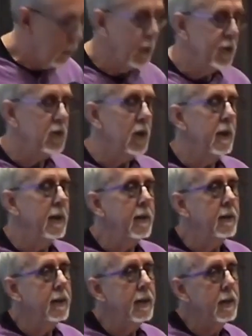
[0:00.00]
was like
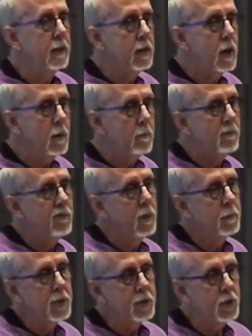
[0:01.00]
it had come
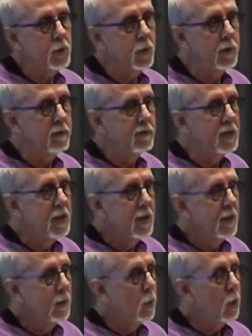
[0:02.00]
from its sort of
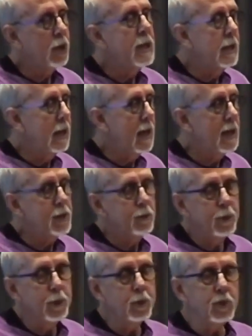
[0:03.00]
working class
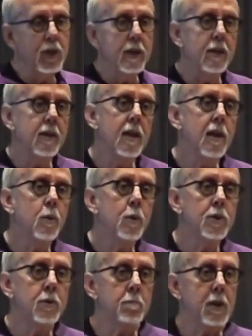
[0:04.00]
roots, and it now
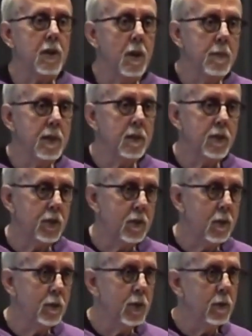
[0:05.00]
was becoming a
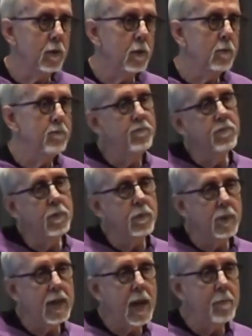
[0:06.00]
social
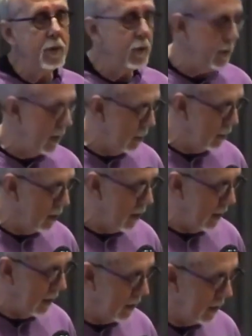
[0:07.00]
capital
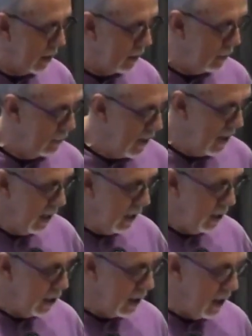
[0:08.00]
enterprise. So
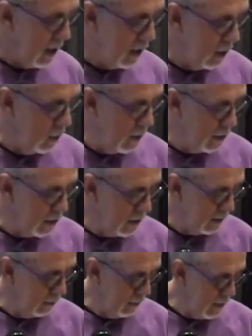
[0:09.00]
Chicago
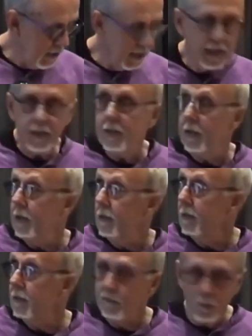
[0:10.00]
was really at the
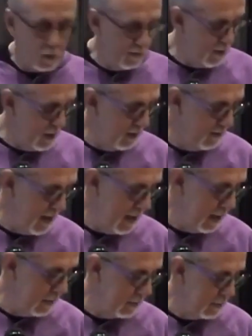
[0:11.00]
forefront of
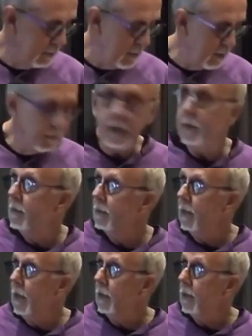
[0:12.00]
that movement
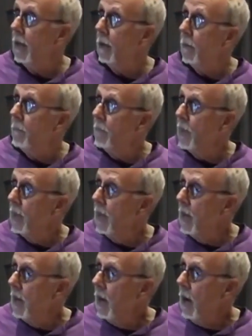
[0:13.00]
right there.
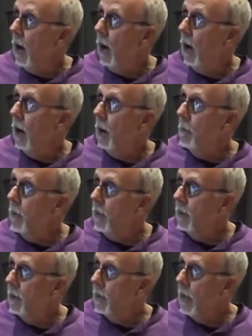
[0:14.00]

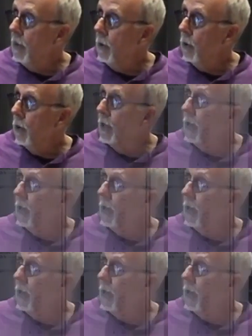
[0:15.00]
In the early